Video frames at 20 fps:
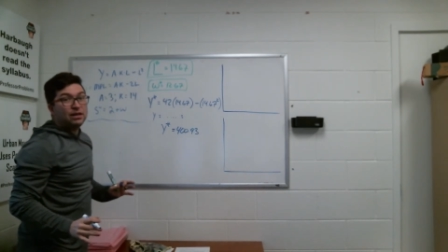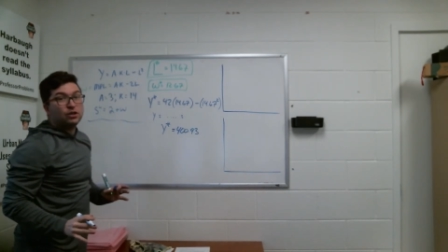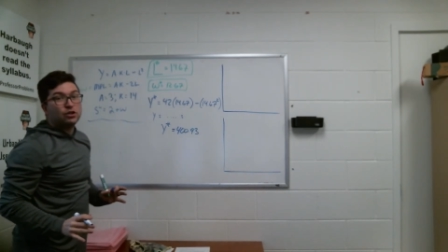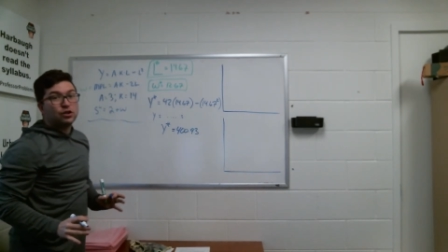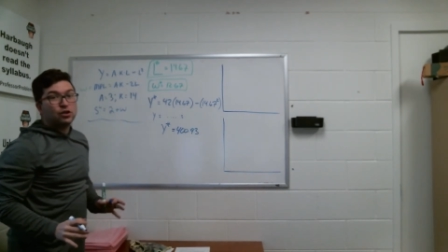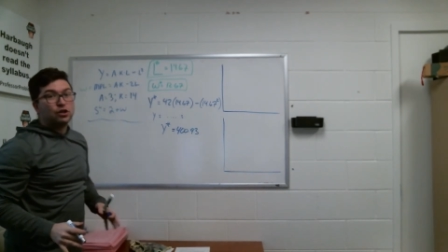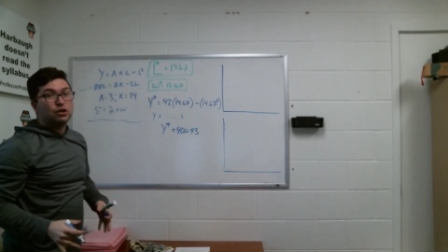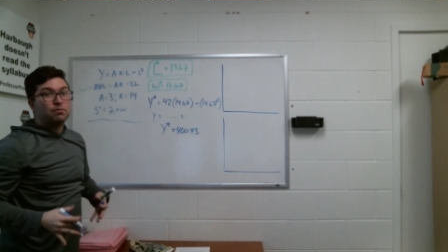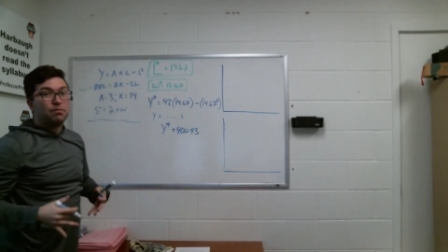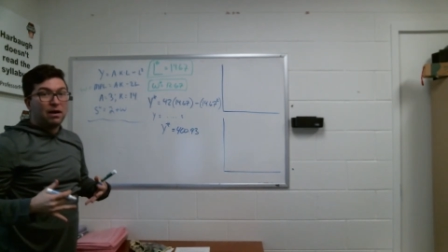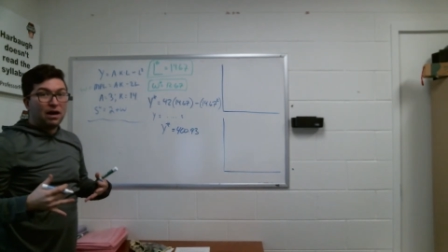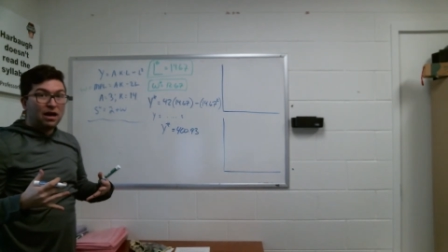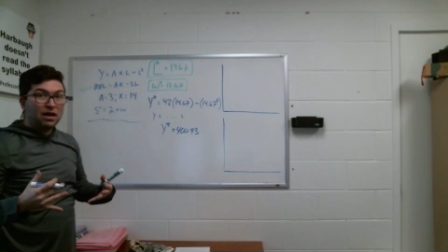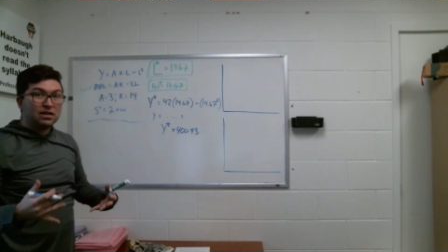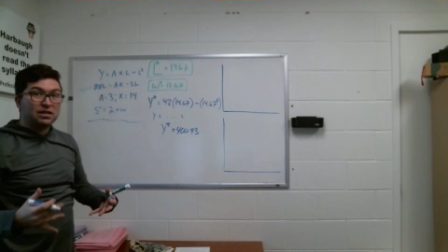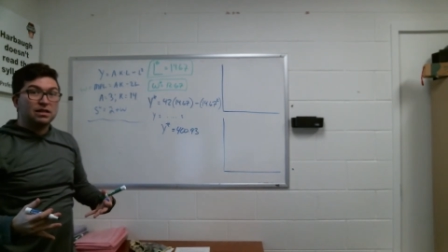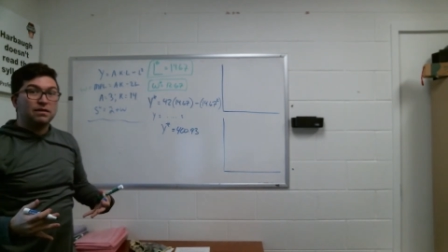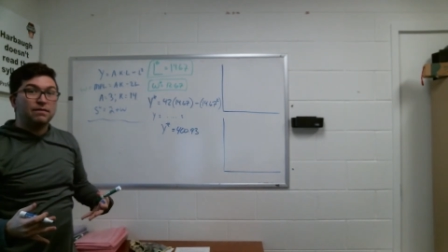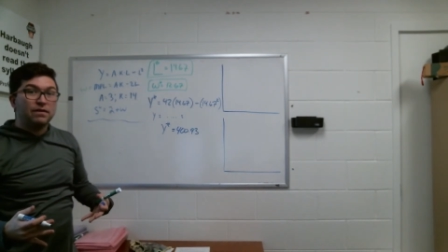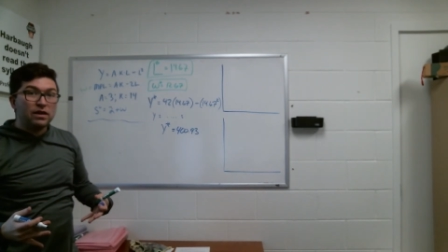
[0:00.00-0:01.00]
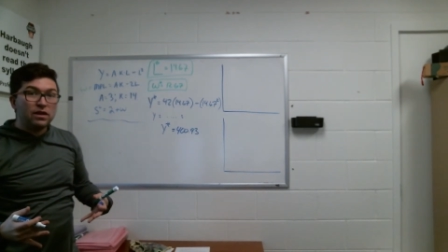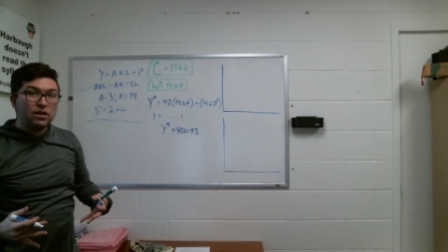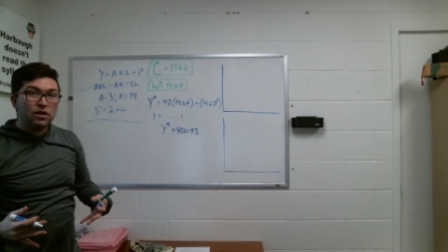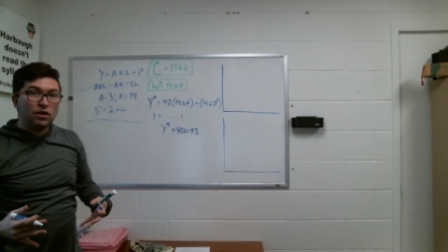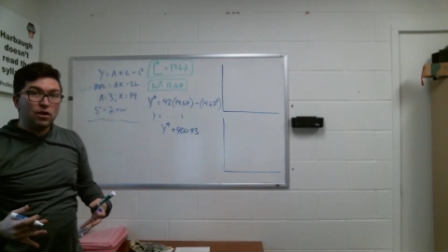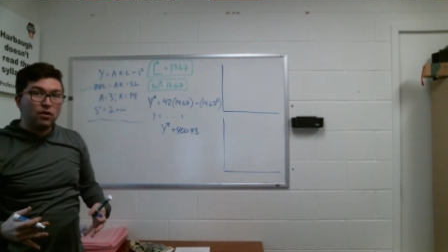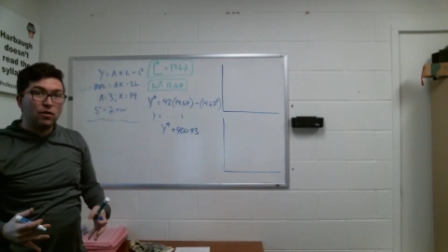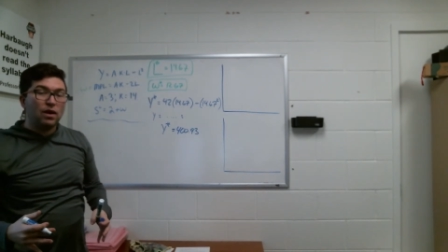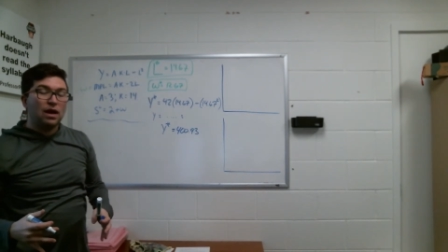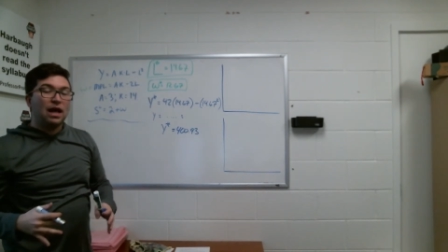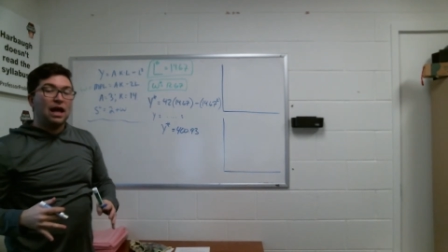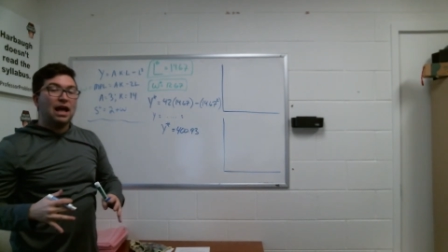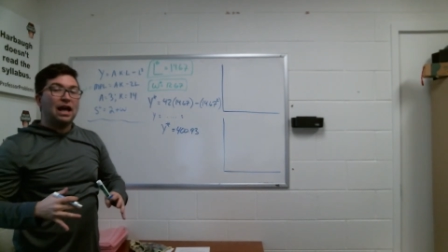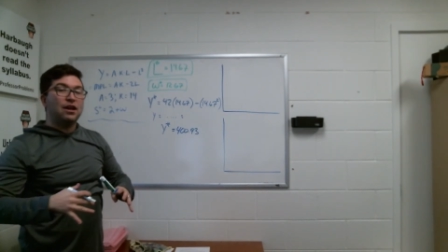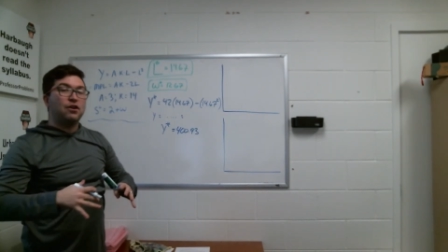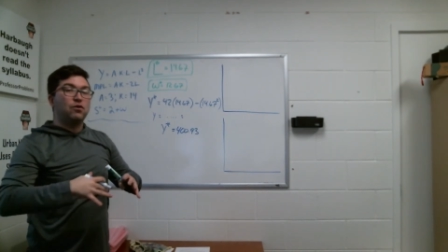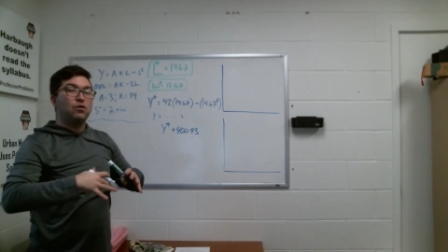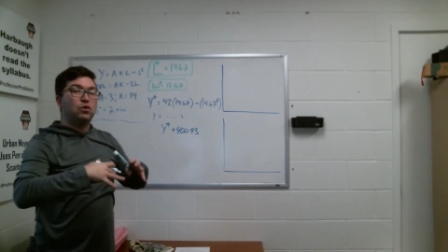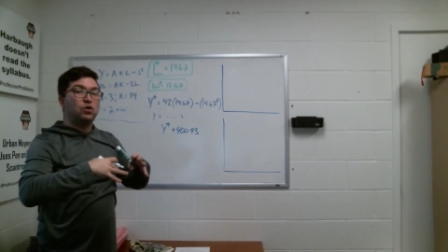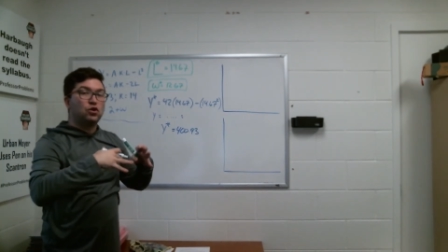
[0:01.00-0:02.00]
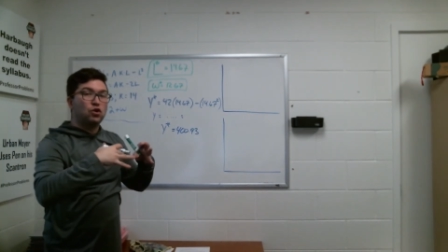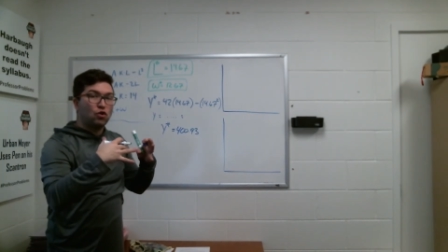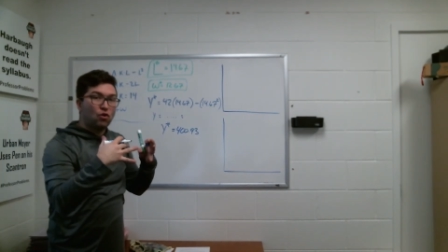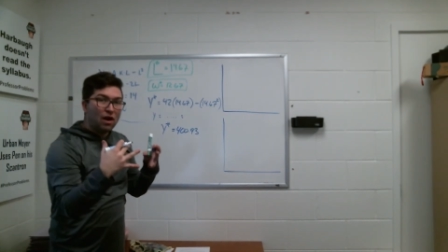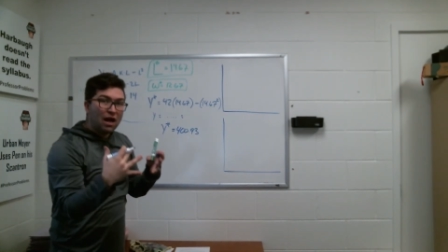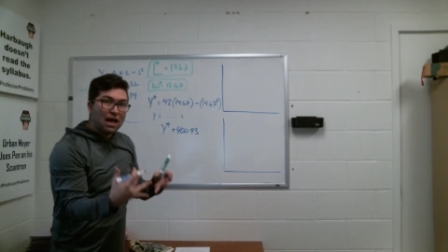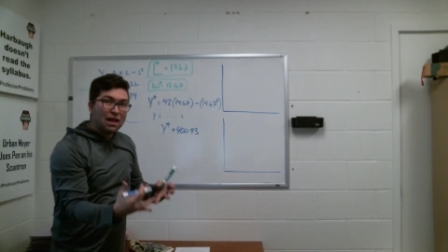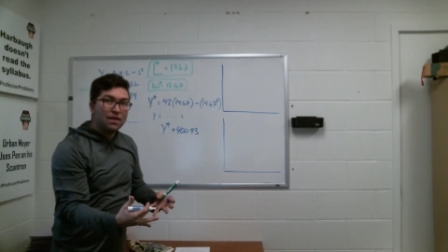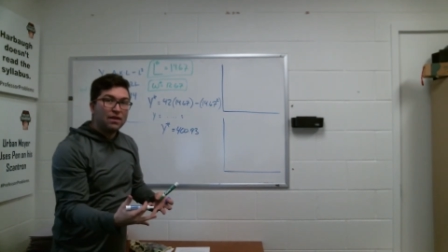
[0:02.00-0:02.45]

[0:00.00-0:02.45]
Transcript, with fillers: sure you pause the video and you try